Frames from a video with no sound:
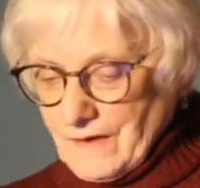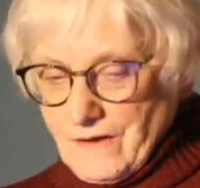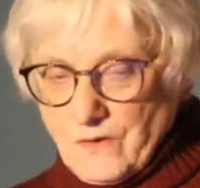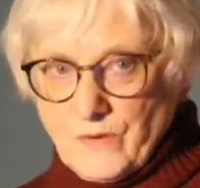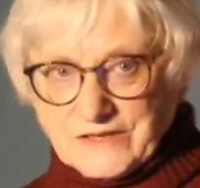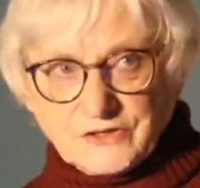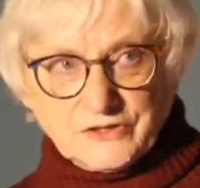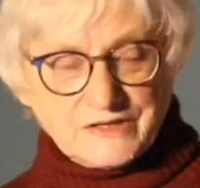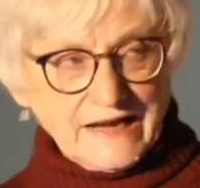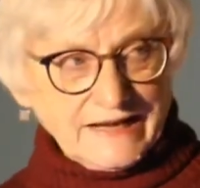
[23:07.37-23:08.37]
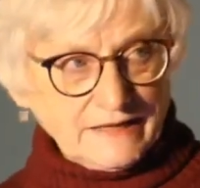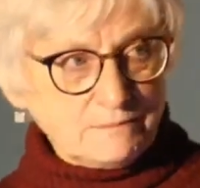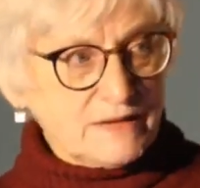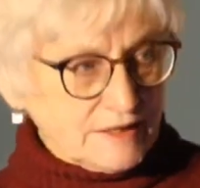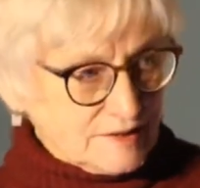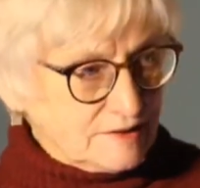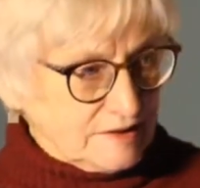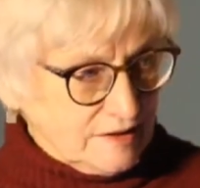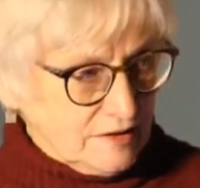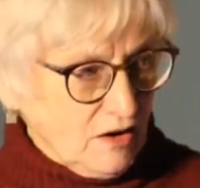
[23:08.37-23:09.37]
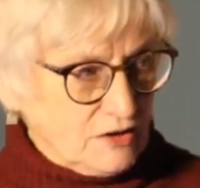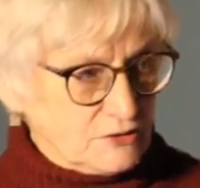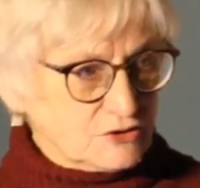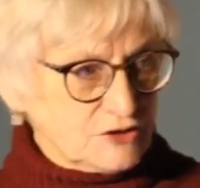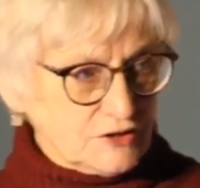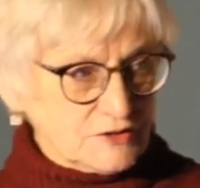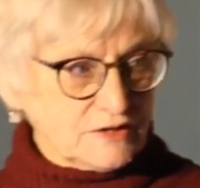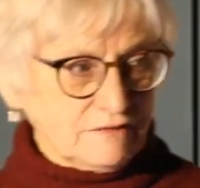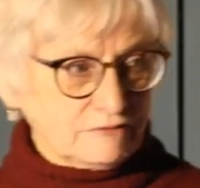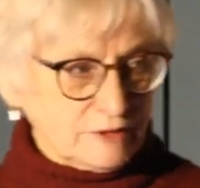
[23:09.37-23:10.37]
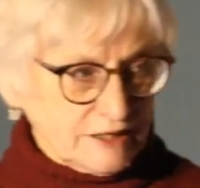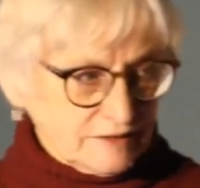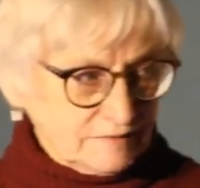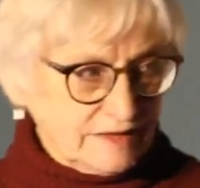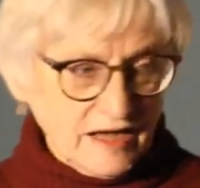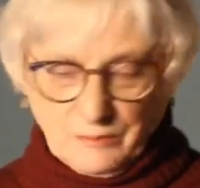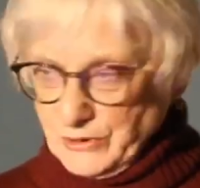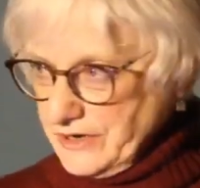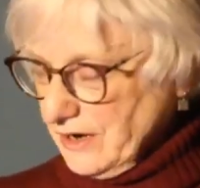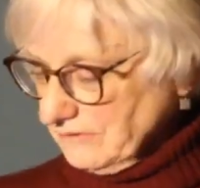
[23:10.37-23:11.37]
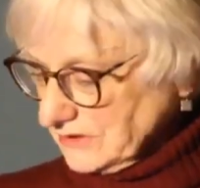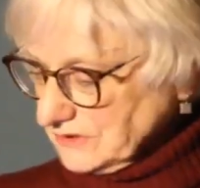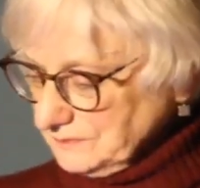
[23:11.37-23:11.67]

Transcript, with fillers: Westerns I had missed in all those years of reading cowboy novels.